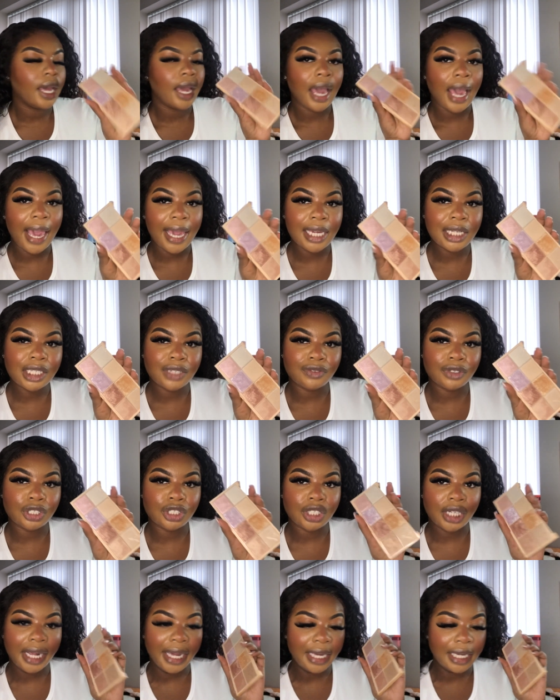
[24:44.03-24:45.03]
eight different
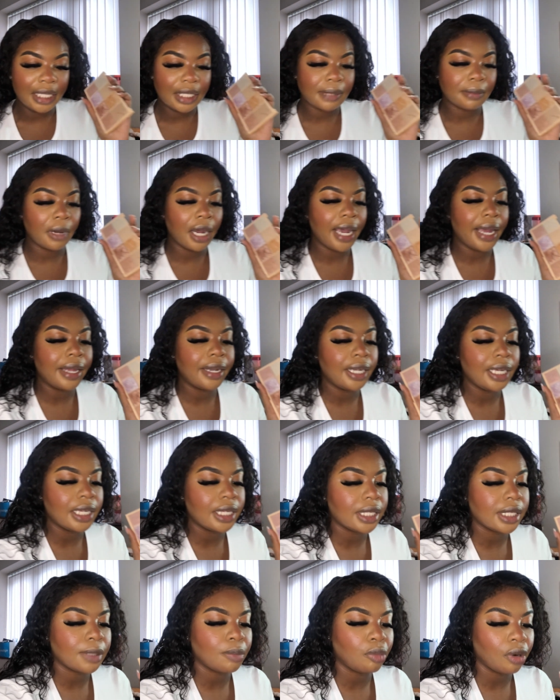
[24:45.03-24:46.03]
shades mine
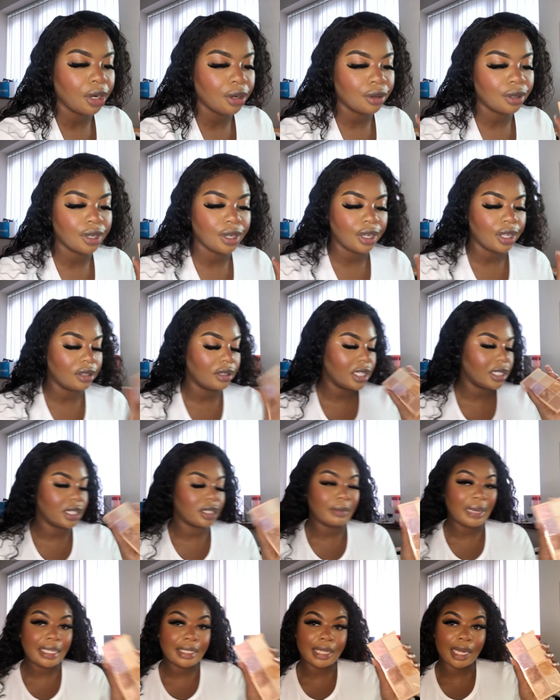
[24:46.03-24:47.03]
is broken this is
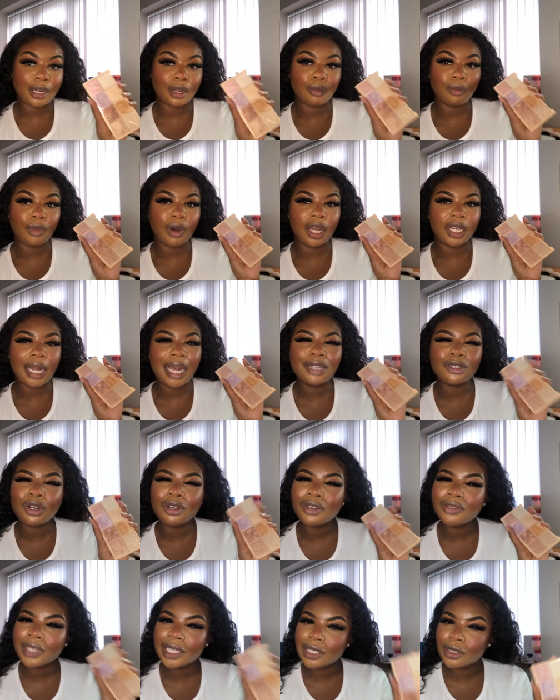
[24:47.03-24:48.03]
my second one i don't know
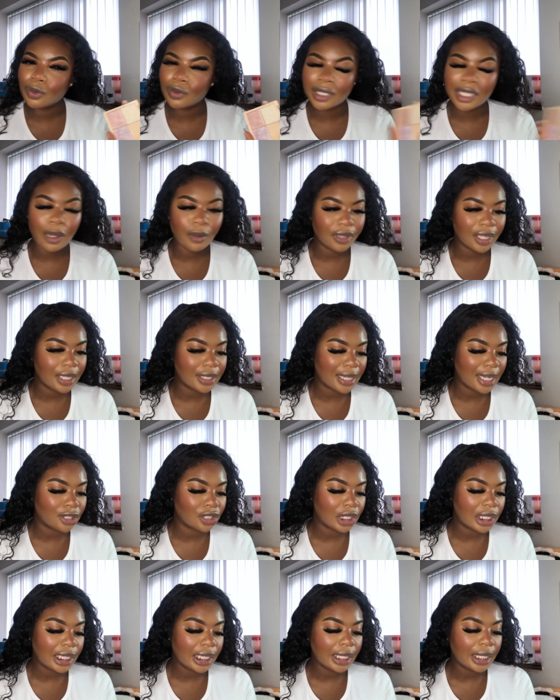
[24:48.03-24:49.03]
if they still sell this
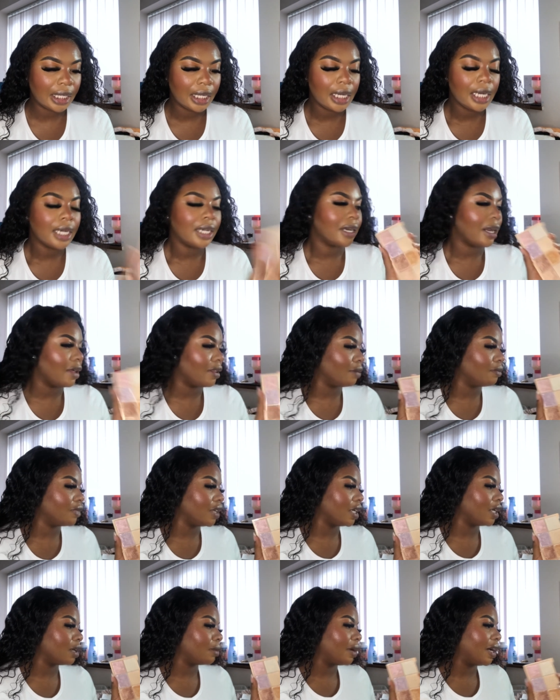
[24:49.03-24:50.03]
actually i'm
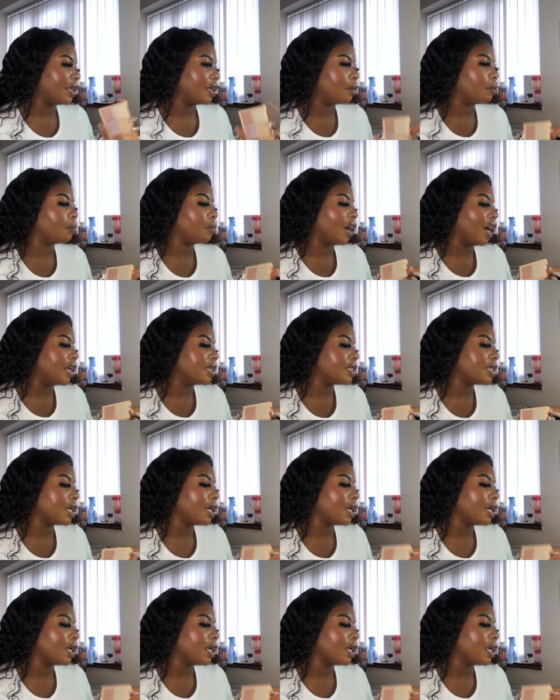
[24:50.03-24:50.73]
thinking about it but